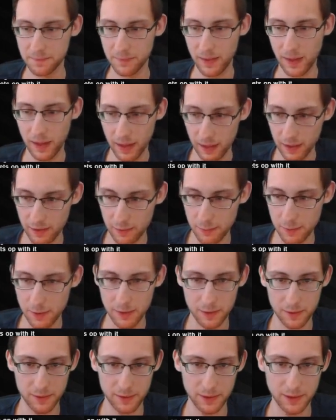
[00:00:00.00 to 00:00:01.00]
Yeah, that's a bit
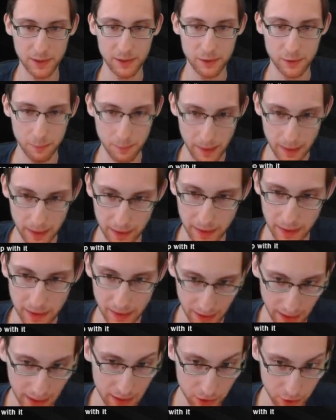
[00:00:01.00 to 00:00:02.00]
annoying. No bear
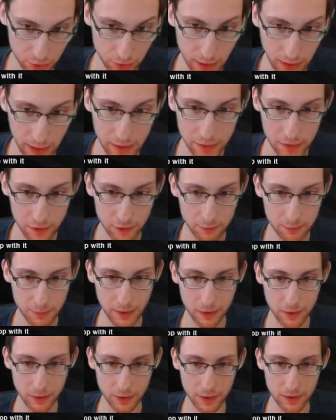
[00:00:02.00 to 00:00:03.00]
hate. I do hate this
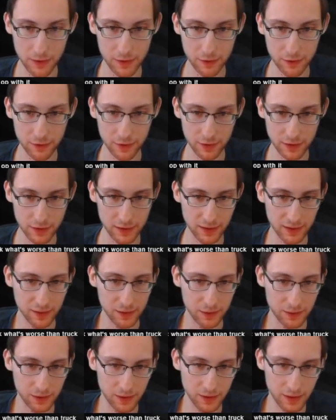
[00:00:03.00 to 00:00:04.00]
bear. Look at this guy.
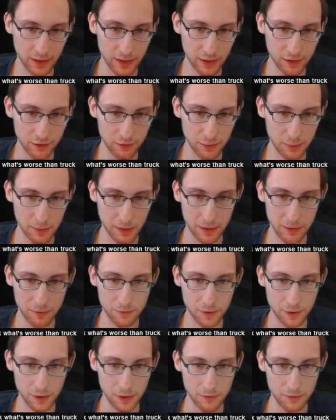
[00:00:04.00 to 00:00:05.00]
Look at the guy swimming in
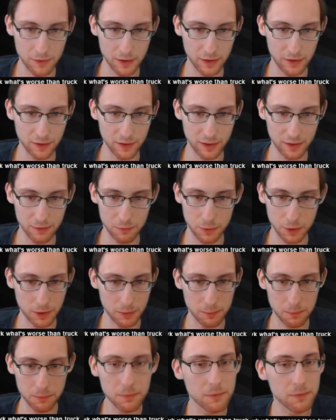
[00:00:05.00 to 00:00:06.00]
front of us and what
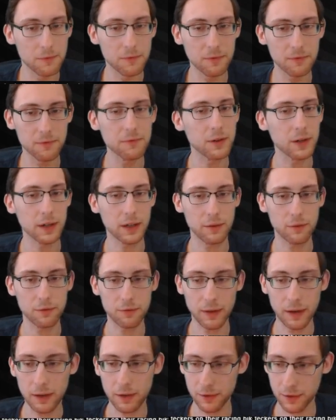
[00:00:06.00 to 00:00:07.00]
a freaking
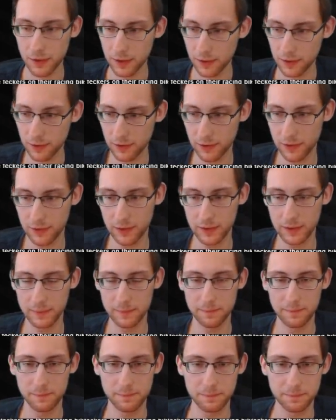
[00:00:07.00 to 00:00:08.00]
fecker he is.
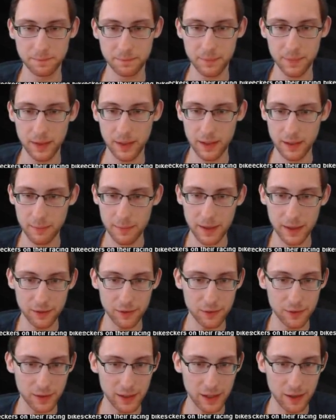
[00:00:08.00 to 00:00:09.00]

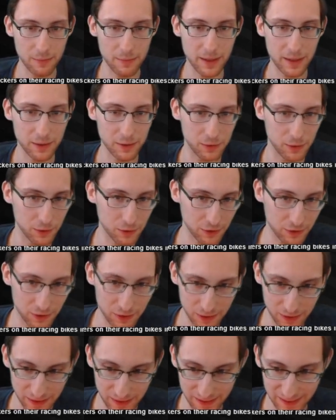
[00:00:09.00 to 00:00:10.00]
Hermano, Hermano
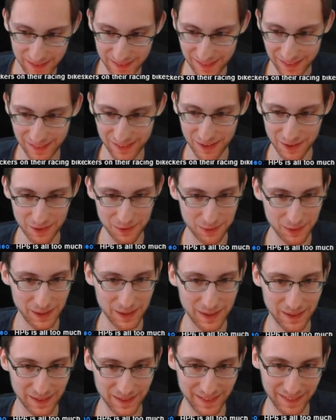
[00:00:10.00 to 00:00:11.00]
Oso? Yeah, it sounds
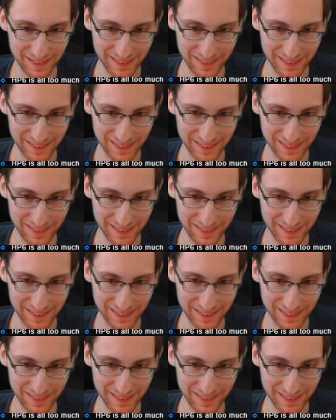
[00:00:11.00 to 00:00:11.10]
weird.